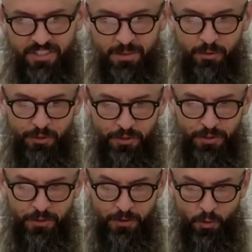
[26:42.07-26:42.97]

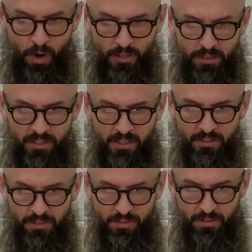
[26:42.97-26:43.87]
similar
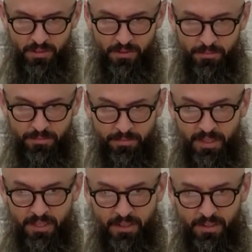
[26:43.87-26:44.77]
qualities.
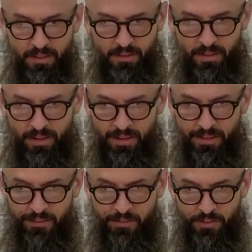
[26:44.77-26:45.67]

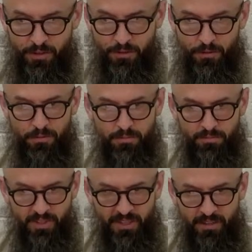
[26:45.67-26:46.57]
And so,
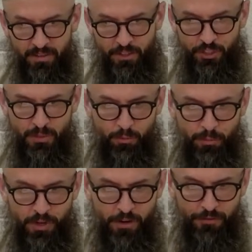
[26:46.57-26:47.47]
yeah, a sheep would
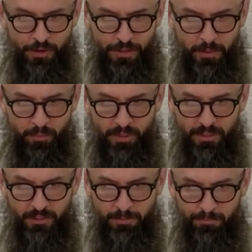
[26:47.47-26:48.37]
be offered in their
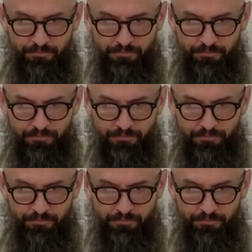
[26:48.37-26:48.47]
place.